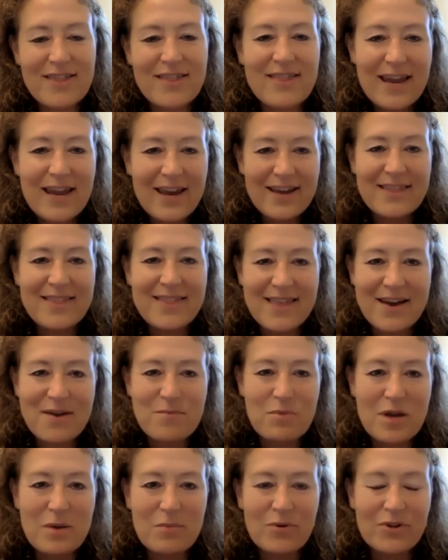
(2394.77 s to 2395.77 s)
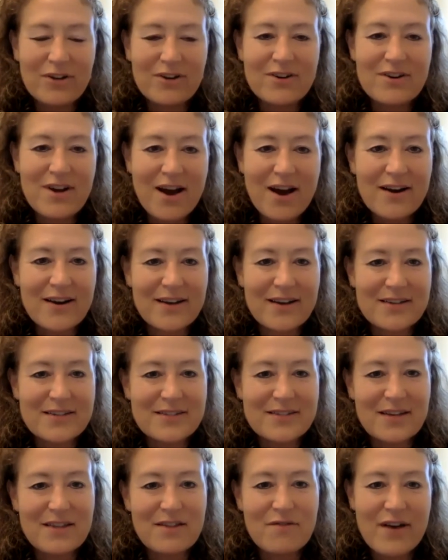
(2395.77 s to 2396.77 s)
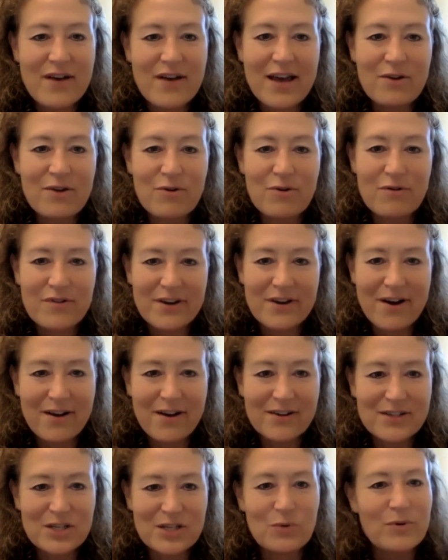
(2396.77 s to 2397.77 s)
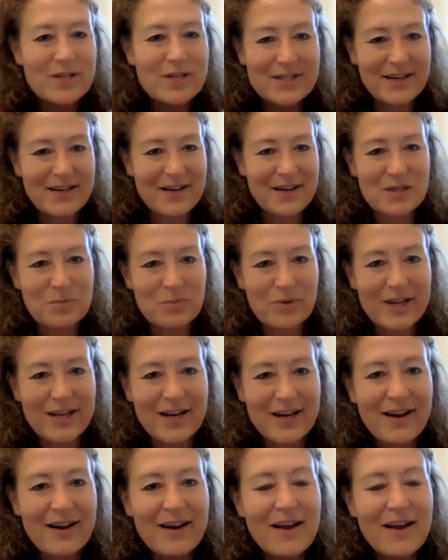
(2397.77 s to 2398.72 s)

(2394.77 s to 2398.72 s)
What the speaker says: think that people are not going to see the value of ecology once I explain it.